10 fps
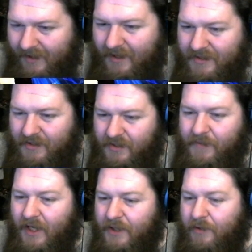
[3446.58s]
So
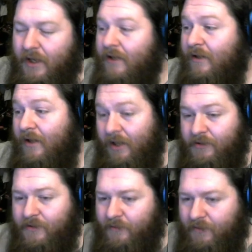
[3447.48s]
Speed I3,
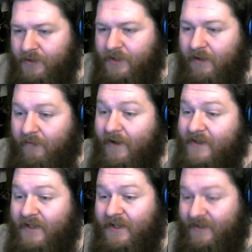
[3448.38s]
Close of course, and
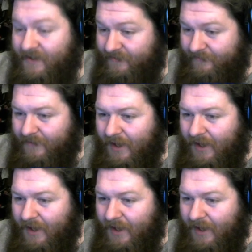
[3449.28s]
Resonance.